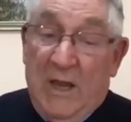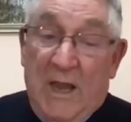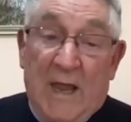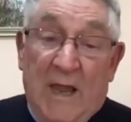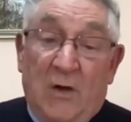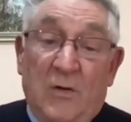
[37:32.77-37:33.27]

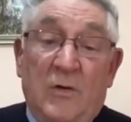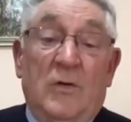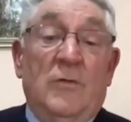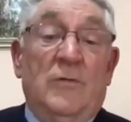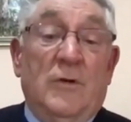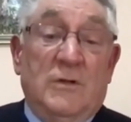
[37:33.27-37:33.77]
How?
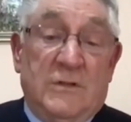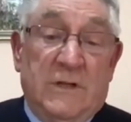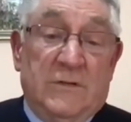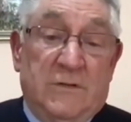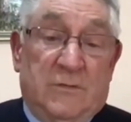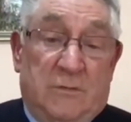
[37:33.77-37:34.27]
Through
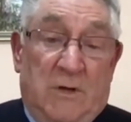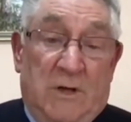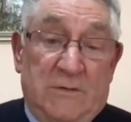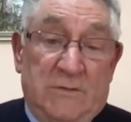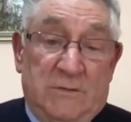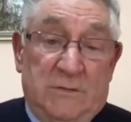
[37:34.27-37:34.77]
Jesus
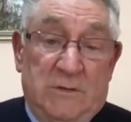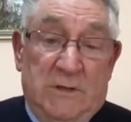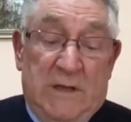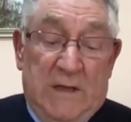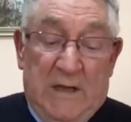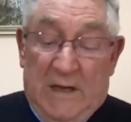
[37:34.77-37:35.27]
Christ.
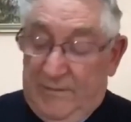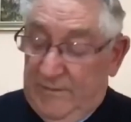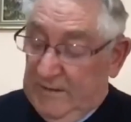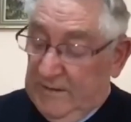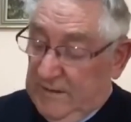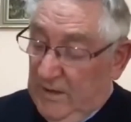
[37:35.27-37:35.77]

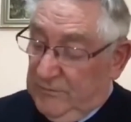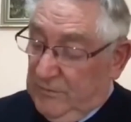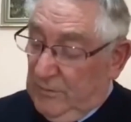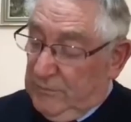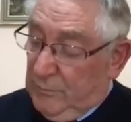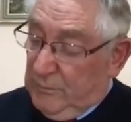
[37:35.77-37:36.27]
And then it
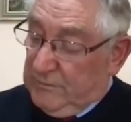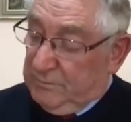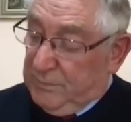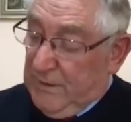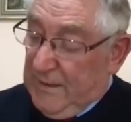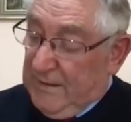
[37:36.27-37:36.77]
goes on to
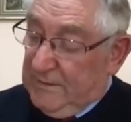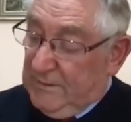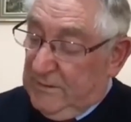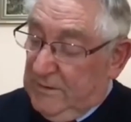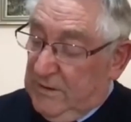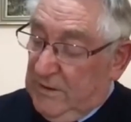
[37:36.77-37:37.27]

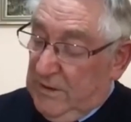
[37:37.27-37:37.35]
explain,